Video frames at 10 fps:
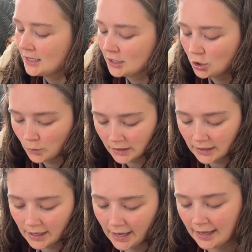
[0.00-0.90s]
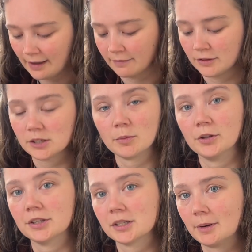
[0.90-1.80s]
knowing that I have the
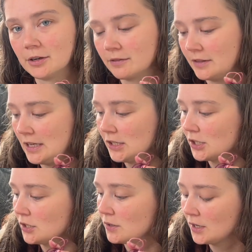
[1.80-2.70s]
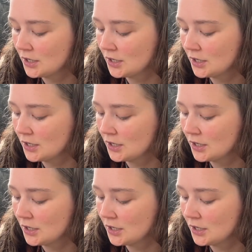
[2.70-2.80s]
smallest amount of these two.